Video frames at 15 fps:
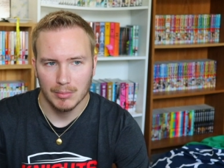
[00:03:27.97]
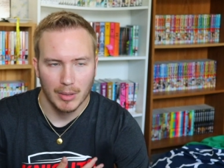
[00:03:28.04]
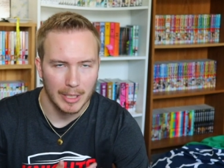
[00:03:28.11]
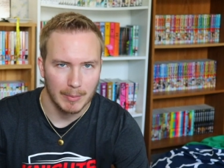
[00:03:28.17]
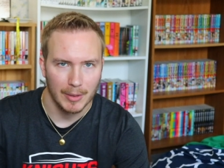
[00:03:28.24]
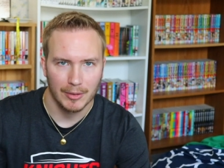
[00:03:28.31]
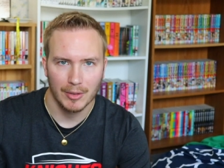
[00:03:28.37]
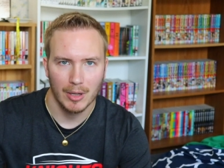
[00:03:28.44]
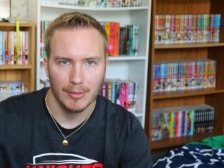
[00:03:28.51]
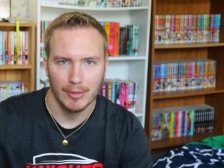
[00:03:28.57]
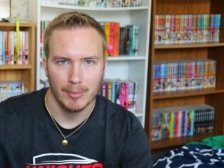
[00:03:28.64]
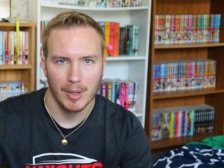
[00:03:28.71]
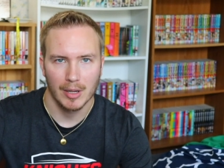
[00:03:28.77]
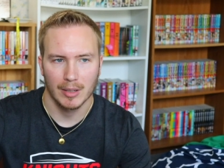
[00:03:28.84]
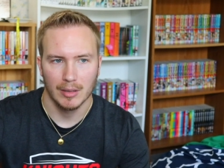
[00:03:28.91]
like myself,
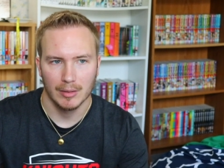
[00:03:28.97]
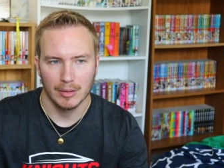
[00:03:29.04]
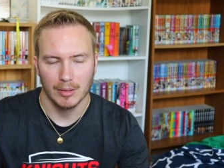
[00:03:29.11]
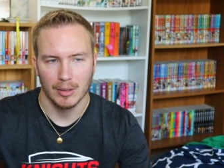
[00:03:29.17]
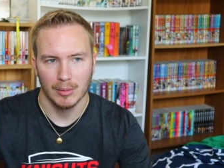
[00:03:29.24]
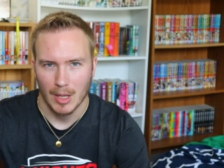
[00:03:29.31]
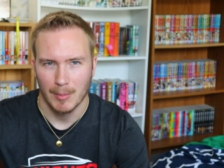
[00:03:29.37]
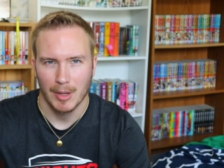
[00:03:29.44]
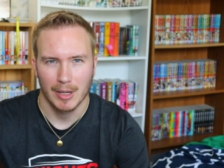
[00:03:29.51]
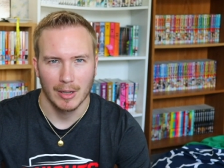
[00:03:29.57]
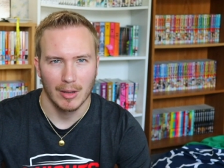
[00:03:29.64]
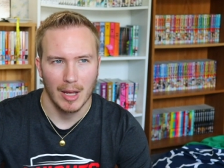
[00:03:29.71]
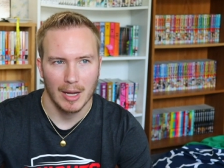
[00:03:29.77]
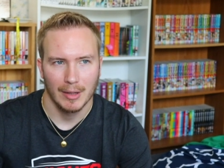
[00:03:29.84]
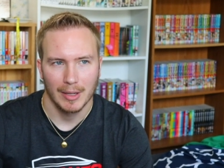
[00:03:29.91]
I'm not gonna, you know, I'm not
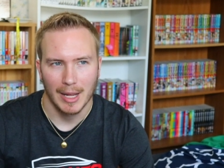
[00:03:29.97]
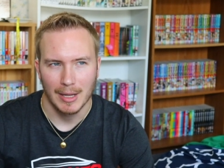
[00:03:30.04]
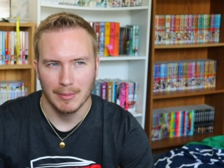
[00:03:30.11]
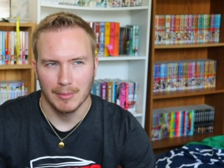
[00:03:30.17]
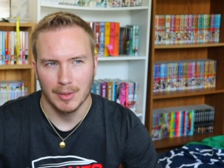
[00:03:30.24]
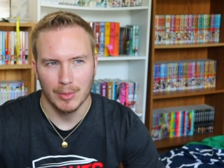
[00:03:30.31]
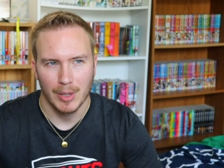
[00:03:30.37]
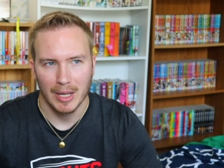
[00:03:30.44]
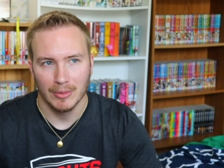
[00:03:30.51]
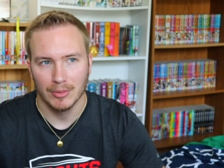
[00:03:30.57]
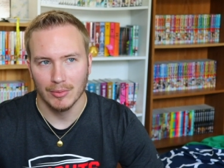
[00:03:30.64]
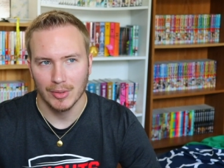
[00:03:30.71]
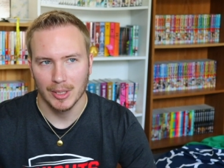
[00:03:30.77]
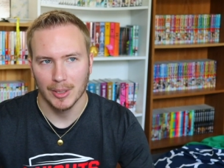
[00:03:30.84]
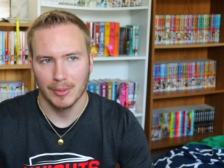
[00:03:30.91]
gonna lie, like I do have
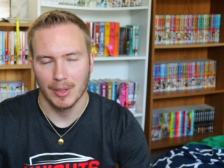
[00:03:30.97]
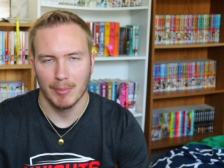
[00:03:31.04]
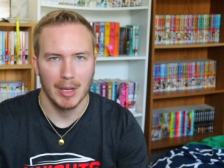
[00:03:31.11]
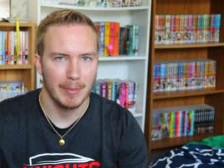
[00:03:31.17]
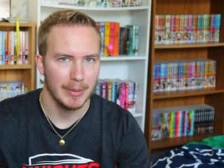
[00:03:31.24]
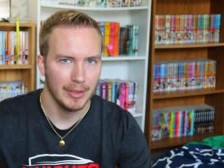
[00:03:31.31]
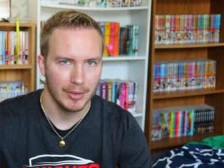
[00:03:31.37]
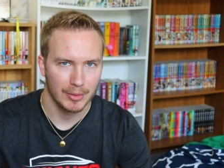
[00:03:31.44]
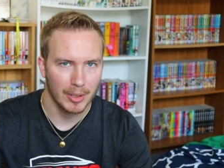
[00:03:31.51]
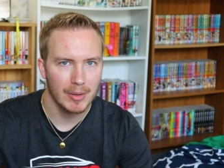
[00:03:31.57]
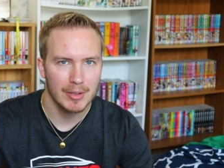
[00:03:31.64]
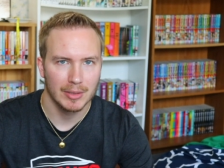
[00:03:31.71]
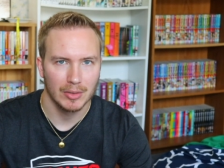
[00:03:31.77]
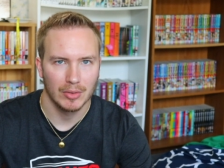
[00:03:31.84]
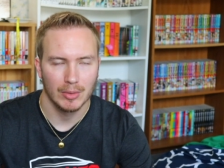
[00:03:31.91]
some videos that might be
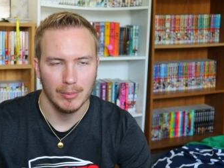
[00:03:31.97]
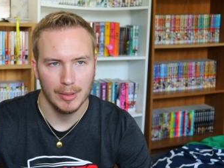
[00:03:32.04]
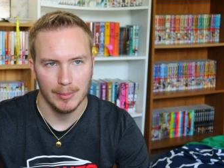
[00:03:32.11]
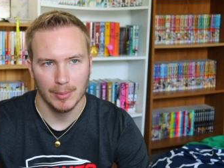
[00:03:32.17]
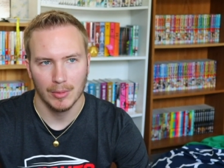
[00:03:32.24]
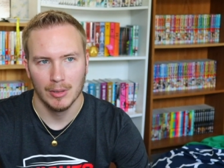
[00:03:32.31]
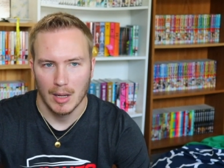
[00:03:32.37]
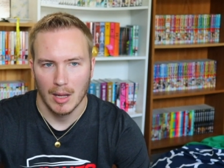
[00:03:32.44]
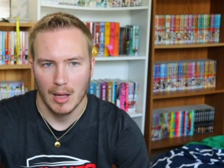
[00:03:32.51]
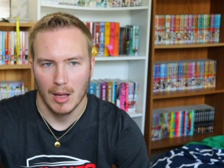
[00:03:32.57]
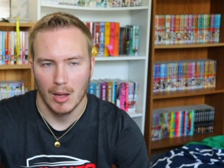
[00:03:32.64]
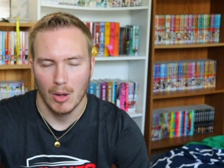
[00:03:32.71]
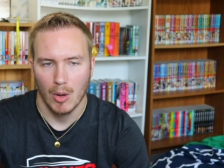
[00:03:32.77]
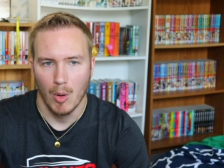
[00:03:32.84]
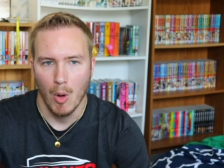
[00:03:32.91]
discouraging to some people.
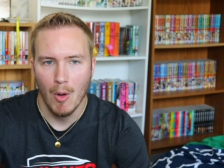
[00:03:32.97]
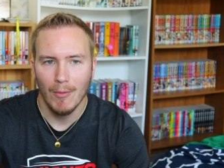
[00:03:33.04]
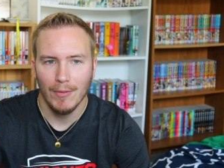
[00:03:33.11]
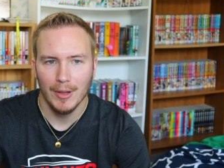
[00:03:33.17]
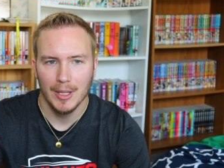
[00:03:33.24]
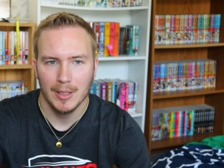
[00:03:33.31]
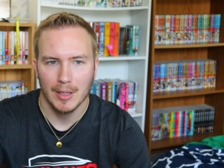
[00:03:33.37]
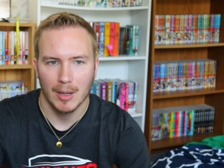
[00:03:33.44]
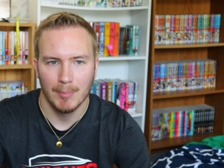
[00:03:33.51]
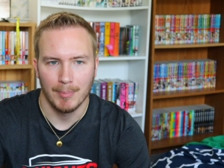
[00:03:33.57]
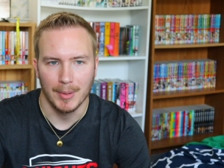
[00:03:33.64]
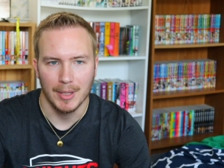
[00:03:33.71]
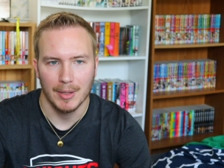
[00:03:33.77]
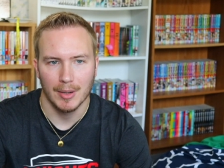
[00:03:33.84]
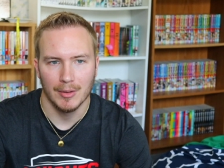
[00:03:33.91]
Uh, hopefully a
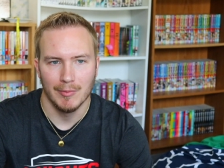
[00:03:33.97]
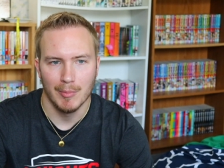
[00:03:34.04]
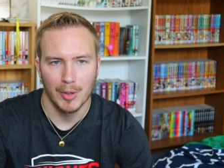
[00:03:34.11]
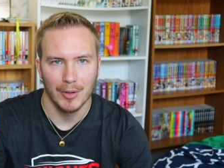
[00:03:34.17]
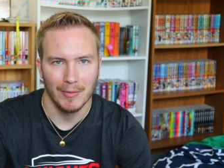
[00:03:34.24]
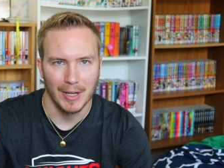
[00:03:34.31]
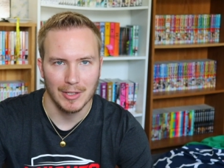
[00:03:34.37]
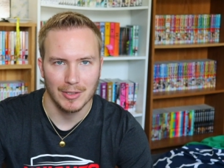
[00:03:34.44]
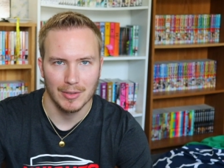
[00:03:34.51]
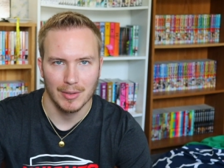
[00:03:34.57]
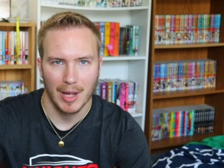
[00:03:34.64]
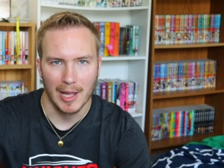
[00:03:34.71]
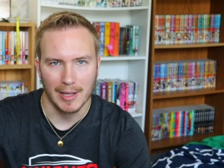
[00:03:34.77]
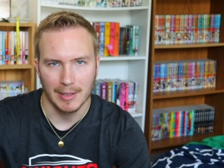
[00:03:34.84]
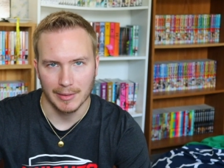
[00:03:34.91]
bit of motivation
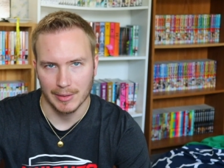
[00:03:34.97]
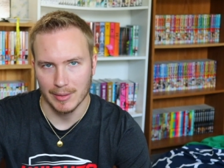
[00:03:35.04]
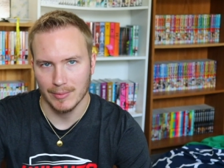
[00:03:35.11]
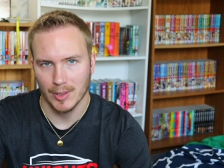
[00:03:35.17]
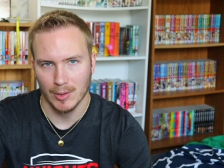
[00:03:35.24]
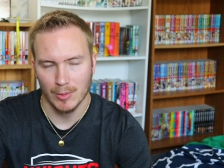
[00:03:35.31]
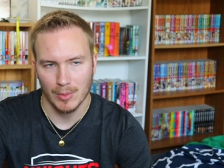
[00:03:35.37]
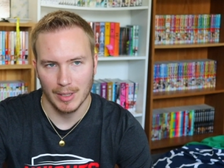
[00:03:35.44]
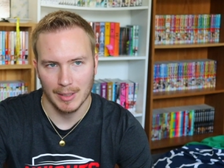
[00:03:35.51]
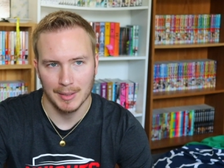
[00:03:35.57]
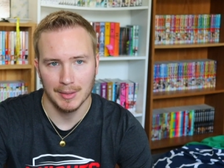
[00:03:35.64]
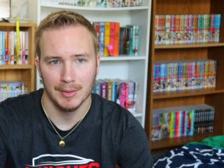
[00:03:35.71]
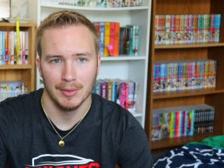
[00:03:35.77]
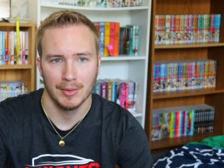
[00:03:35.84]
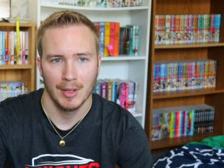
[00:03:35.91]
I can give you
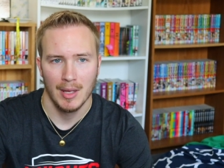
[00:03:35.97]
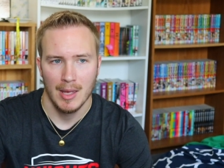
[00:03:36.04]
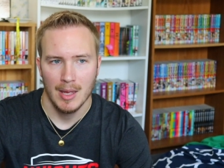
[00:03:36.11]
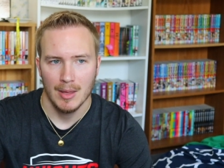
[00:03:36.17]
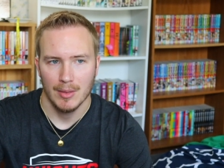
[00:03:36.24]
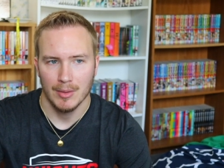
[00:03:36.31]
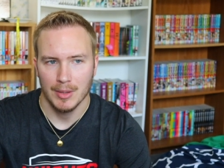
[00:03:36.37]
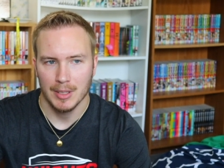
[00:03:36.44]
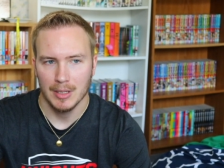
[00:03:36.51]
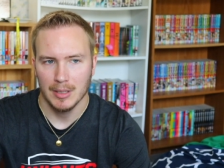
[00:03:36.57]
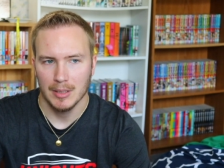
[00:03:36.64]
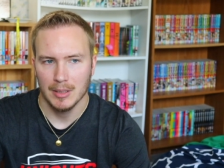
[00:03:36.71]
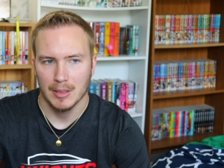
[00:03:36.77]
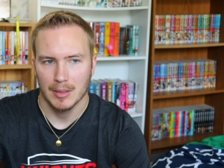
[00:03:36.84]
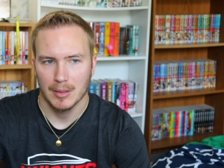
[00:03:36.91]
is
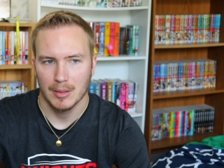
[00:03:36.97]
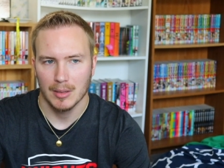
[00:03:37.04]
the